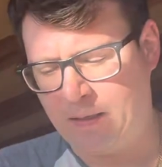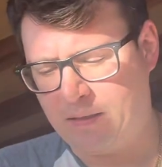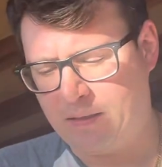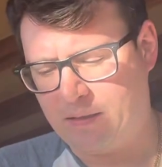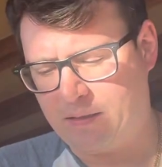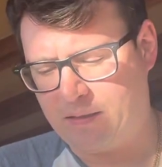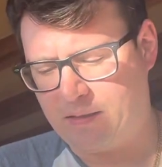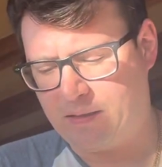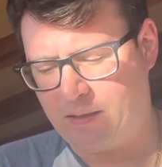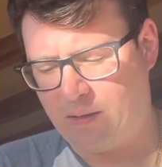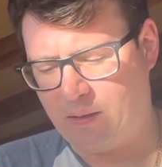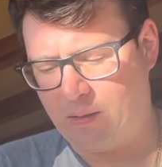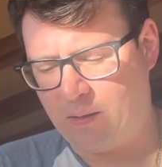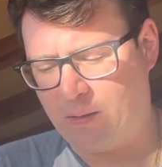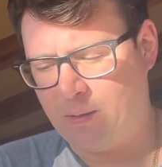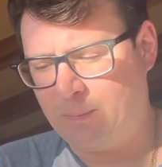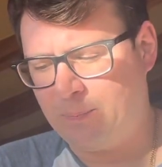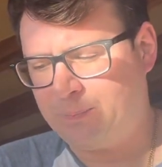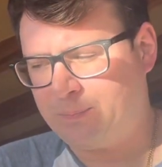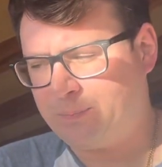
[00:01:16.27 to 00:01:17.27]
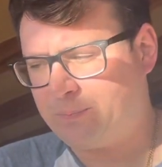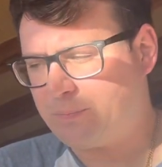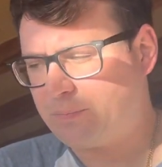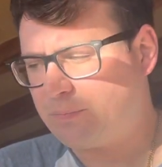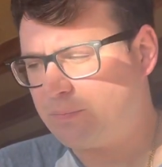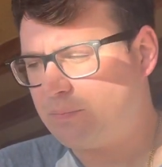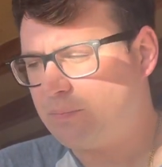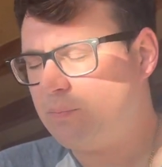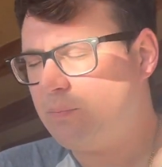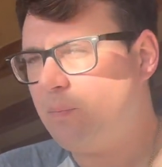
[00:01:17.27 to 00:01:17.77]
So
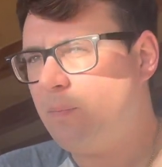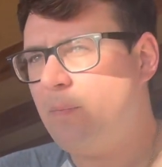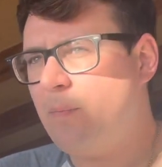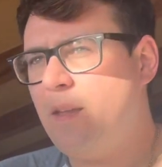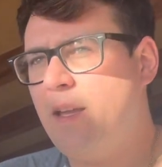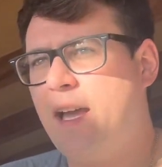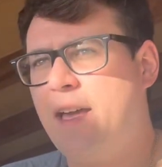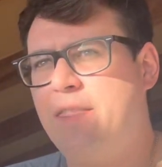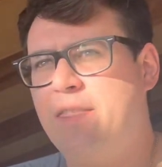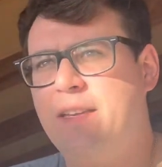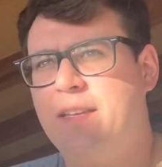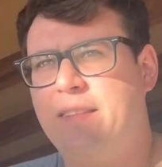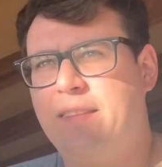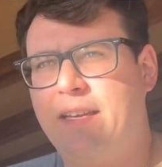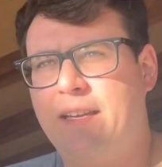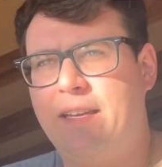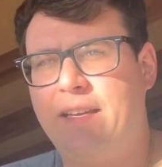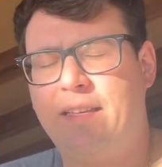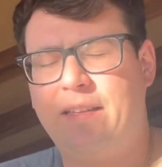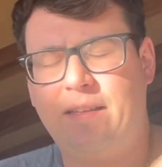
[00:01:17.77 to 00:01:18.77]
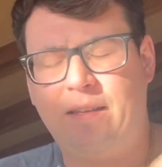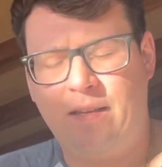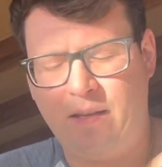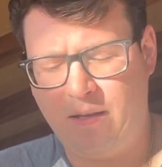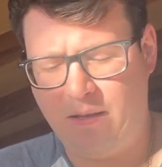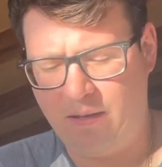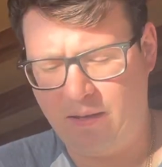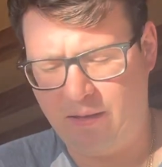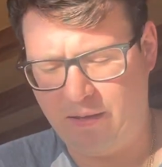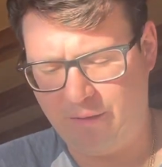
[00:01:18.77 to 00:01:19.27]
I think that
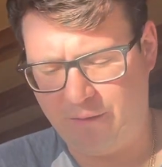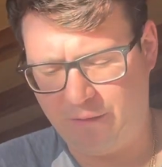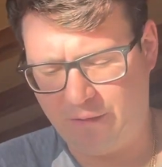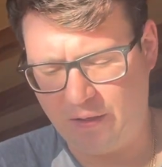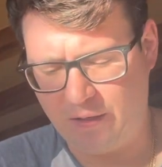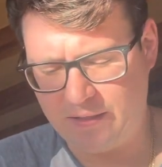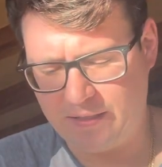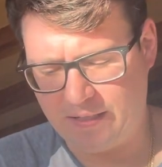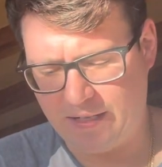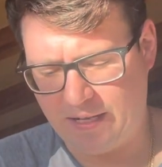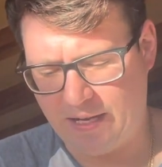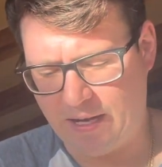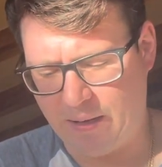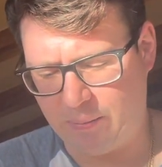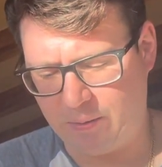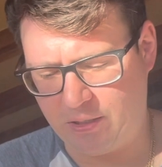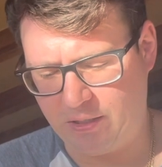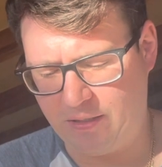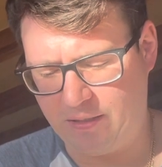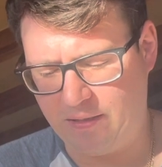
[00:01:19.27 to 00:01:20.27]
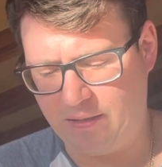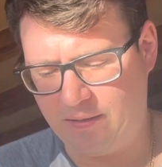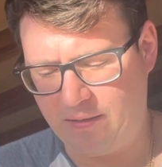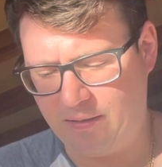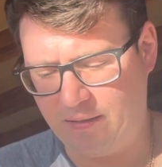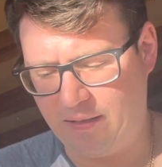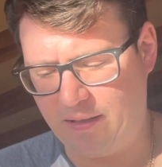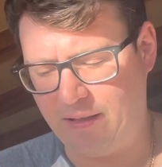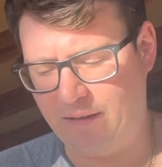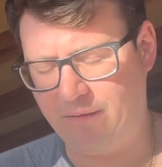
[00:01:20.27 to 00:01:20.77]
the first option,
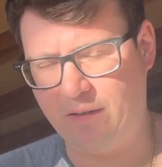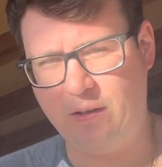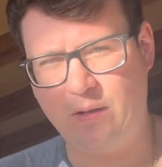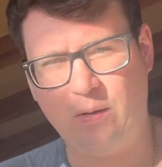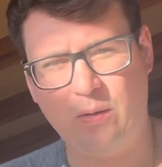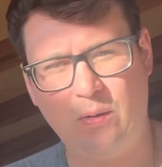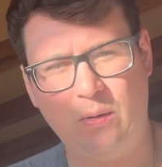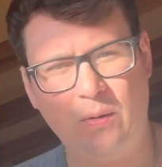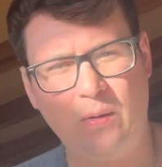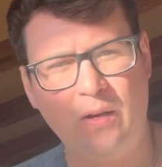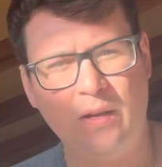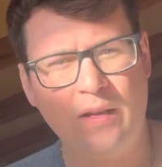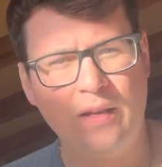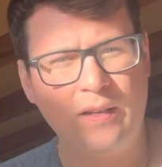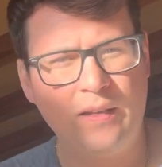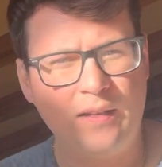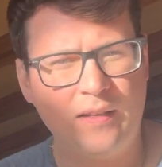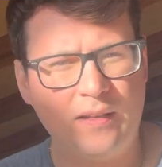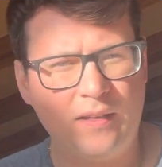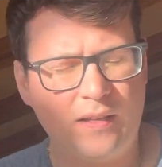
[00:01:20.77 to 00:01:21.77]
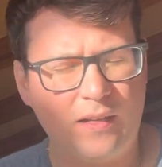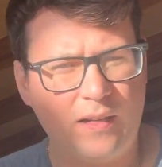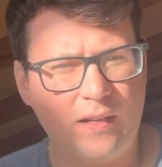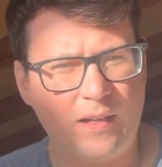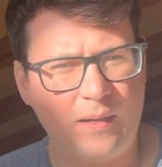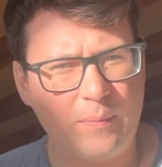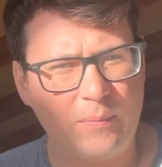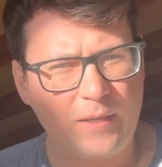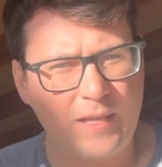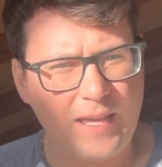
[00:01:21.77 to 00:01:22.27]
if you
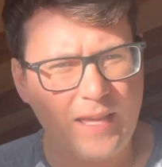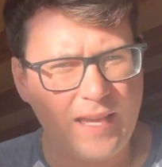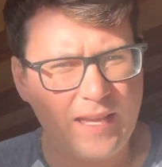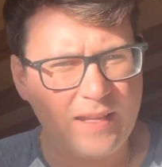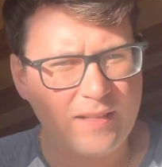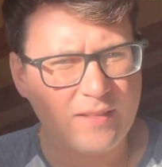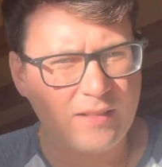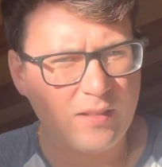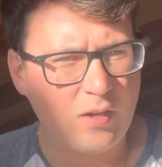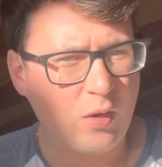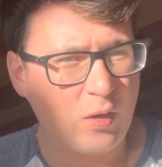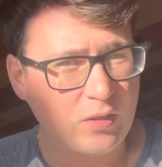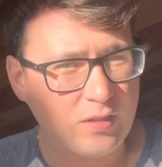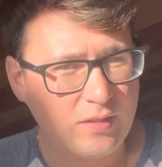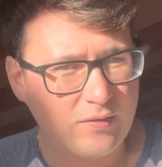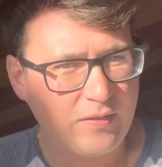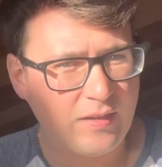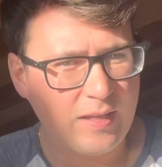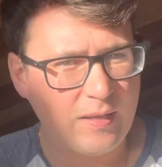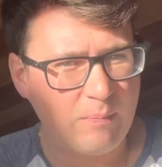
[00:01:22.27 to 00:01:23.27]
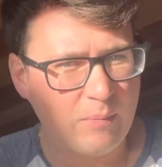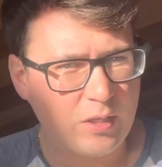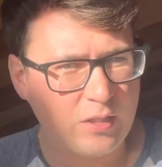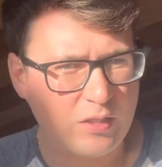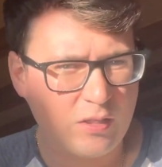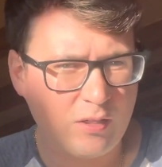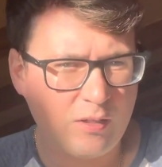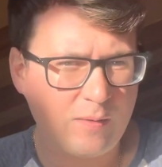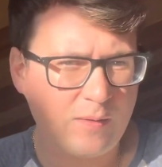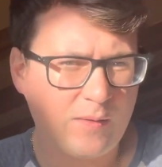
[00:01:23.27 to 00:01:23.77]
um, can't cultivate
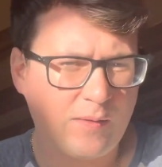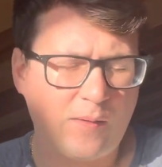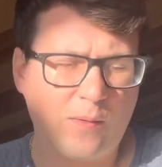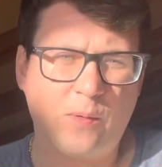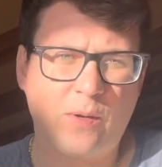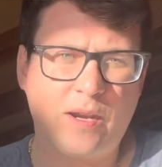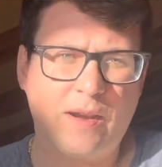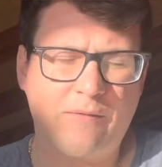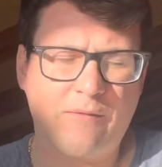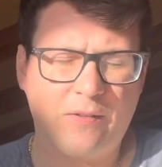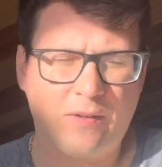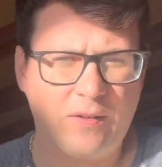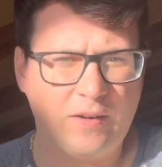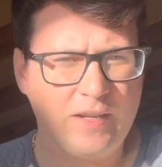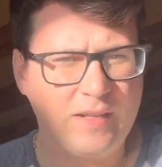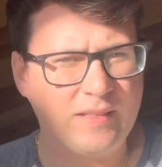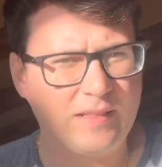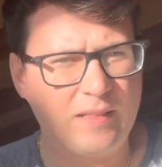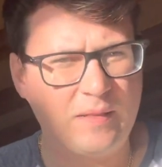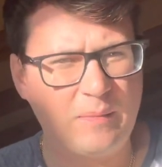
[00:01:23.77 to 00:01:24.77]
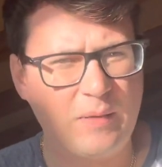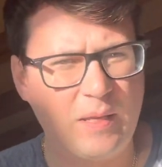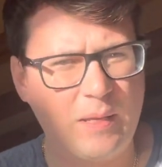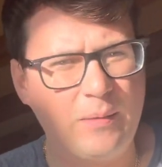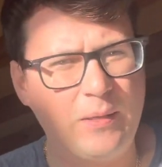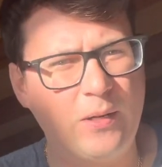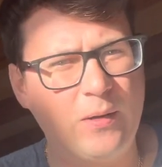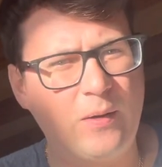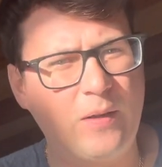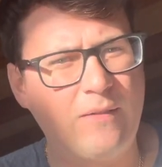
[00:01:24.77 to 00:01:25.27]
mushrooms for whatever reason, maybe
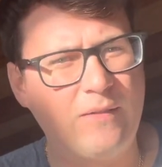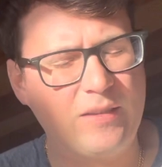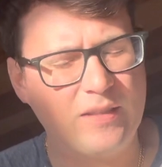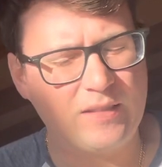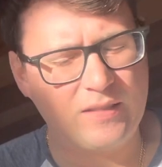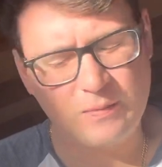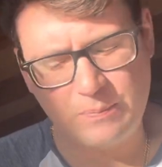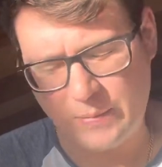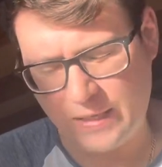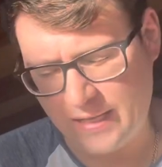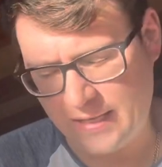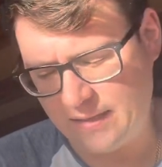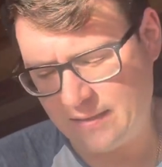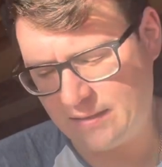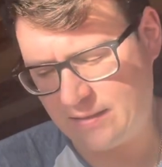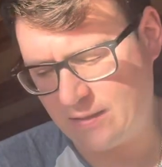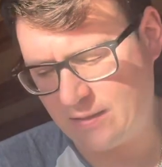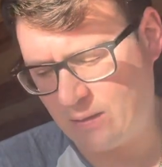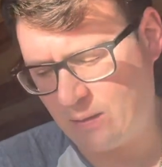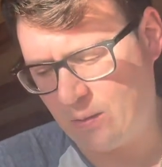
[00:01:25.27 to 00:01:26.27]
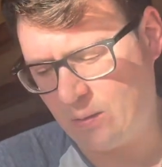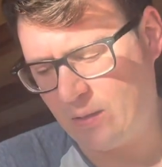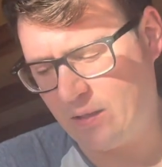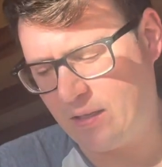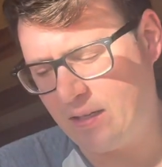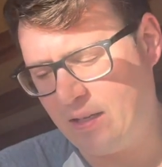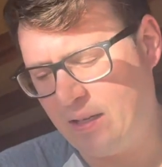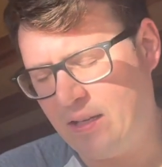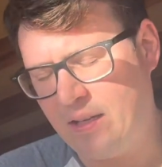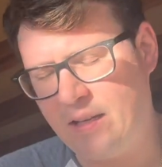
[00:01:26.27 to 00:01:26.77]
you don't have the space
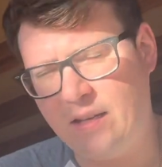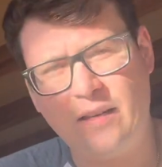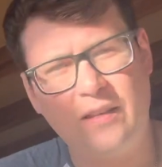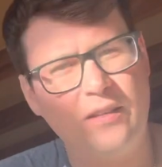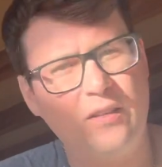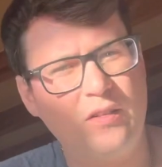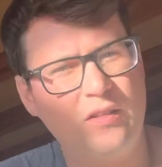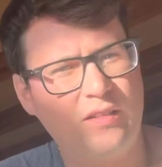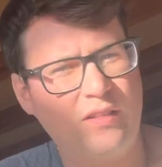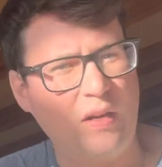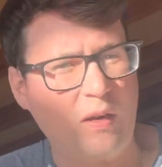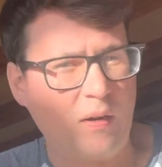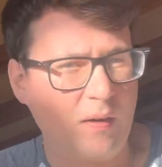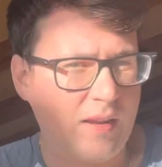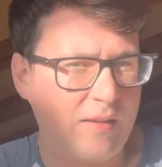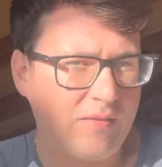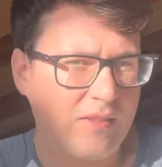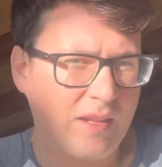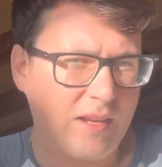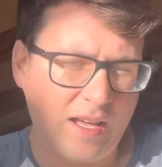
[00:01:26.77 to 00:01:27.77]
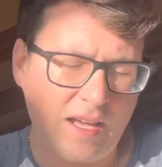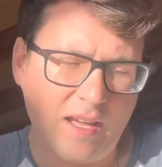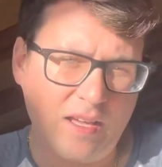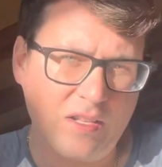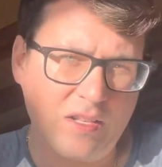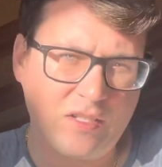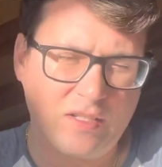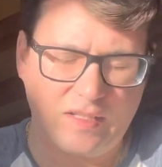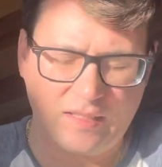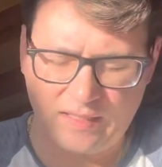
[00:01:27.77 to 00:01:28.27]
or you just don't have the
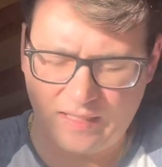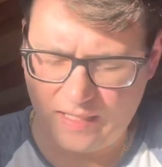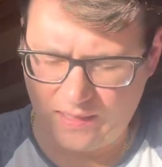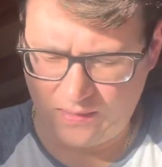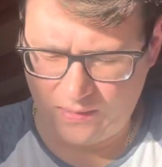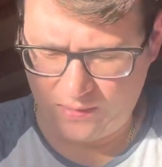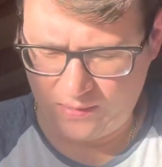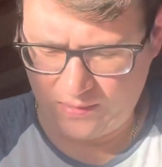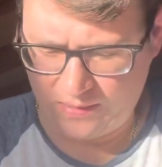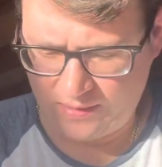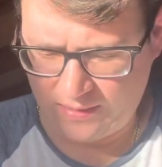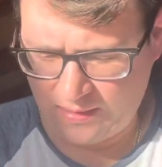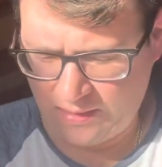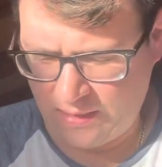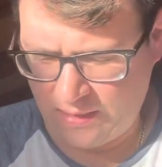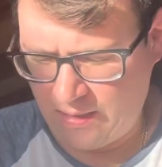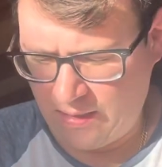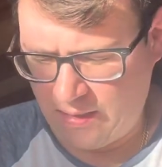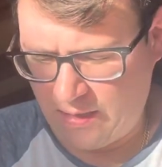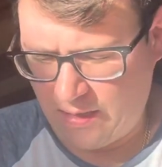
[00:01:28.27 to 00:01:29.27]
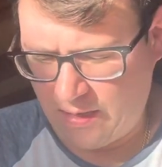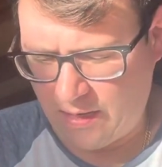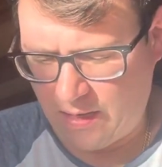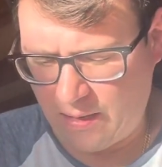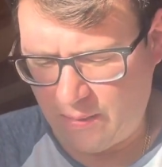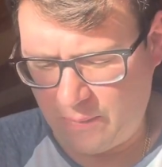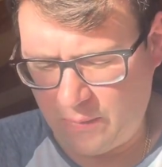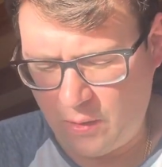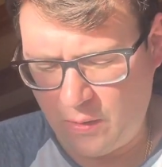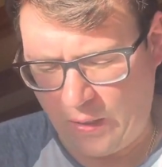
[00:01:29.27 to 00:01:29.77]
knowledge and skills,
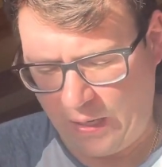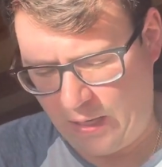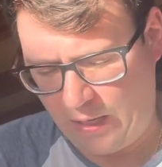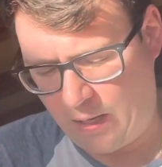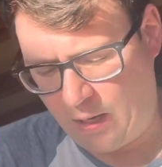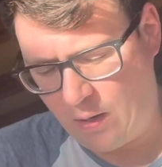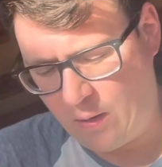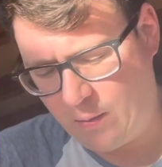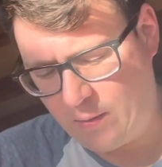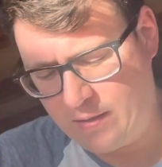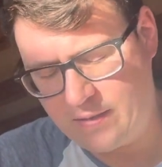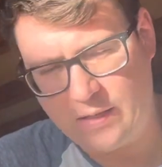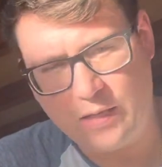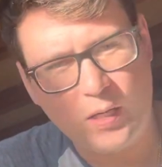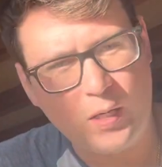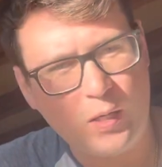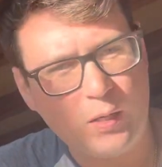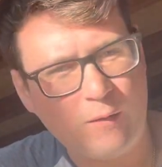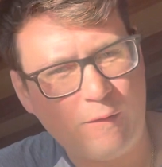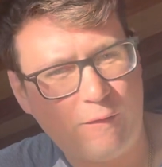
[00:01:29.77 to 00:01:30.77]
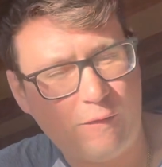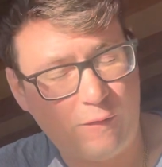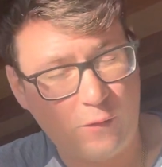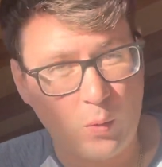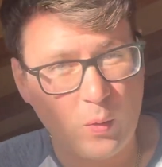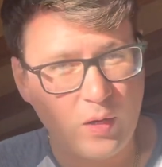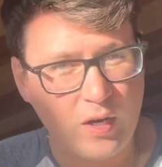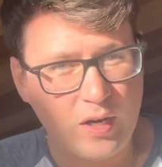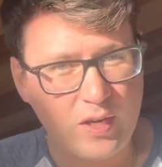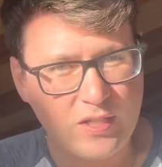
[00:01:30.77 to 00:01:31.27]
um, you can always go
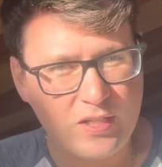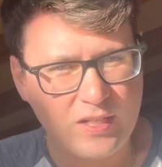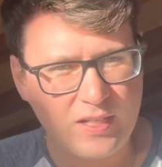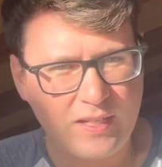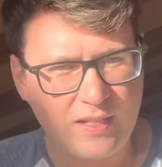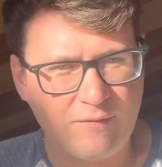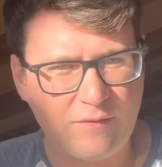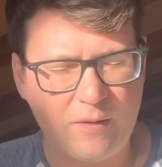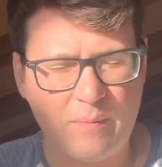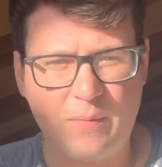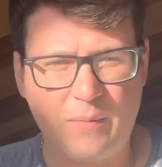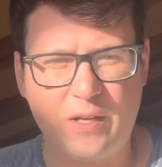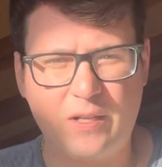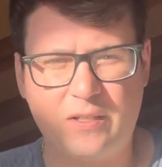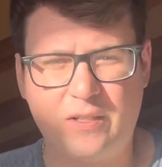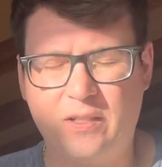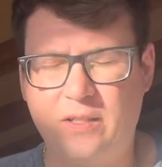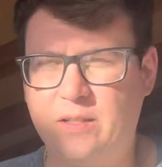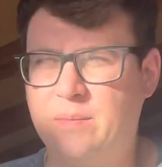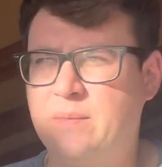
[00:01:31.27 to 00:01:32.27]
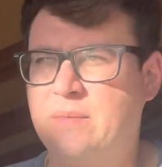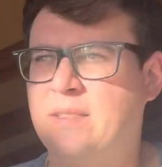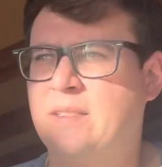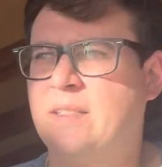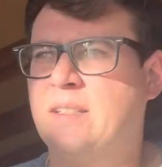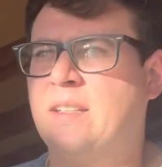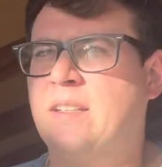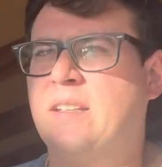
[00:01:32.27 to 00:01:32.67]
foraging for mushrooms.